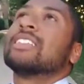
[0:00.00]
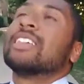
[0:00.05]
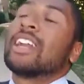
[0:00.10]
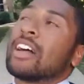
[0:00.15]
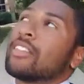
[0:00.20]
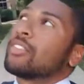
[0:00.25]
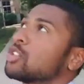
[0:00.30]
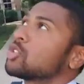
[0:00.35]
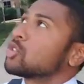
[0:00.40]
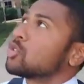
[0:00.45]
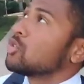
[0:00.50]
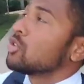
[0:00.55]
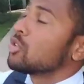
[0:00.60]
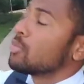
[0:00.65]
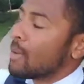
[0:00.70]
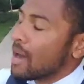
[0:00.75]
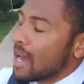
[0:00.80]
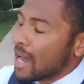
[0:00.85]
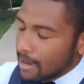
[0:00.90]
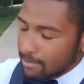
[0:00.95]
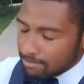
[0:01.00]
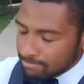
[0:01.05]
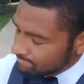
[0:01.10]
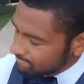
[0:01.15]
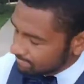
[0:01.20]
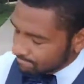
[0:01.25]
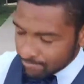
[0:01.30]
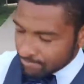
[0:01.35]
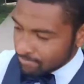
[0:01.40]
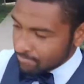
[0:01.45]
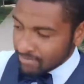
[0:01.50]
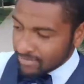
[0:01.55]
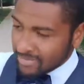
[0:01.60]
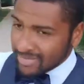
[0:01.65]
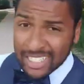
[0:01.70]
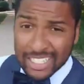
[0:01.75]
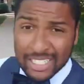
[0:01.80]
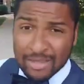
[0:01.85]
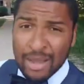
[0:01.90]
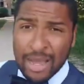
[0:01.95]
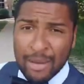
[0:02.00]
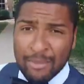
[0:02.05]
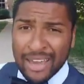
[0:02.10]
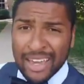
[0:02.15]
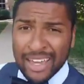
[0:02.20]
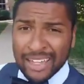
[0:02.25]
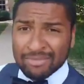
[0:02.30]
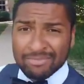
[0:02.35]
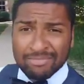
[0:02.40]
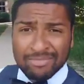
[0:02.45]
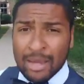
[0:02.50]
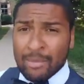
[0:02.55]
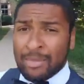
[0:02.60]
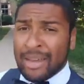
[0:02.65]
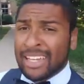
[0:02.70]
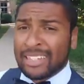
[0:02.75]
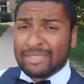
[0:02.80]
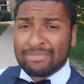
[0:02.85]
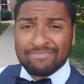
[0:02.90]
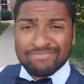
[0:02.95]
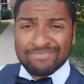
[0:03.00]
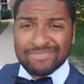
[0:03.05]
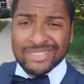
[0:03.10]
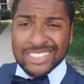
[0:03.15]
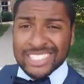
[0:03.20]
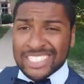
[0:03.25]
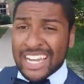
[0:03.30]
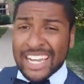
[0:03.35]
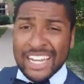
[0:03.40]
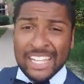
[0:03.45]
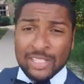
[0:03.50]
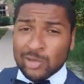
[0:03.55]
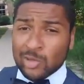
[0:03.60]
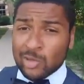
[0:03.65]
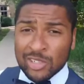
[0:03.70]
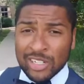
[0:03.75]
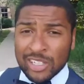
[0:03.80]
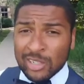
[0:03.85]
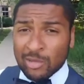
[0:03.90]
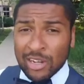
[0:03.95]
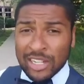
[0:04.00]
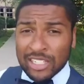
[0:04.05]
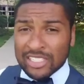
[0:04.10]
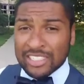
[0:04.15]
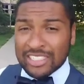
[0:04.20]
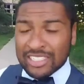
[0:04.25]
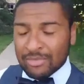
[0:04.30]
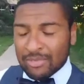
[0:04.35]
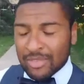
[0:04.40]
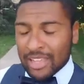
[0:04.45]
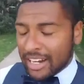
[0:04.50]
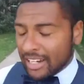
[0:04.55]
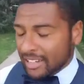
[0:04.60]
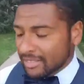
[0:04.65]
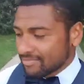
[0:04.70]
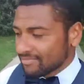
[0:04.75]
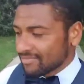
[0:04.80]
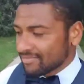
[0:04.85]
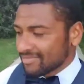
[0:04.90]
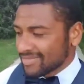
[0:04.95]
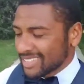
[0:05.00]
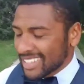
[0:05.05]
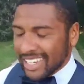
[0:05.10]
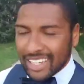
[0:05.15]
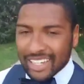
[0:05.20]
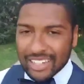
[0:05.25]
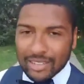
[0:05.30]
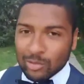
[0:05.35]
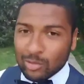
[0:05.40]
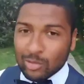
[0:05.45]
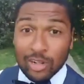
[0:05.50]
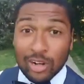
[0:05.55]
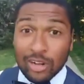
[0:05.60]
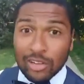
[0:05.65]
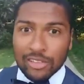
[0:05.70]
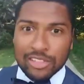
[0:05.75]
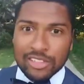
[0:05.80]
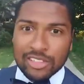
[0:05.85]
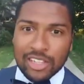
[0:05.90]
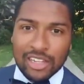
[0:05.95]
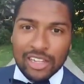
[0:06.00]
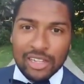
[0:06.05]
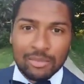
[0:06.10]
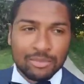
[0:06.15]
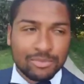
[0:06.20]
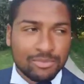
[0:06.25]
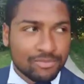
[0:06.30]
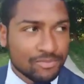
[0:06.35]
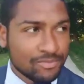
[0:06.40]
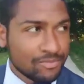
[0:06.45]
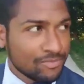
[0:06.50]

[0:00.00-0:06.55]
I let out the truth bomb. That's my bad, my bad. Science ruining racism there. We're all the same.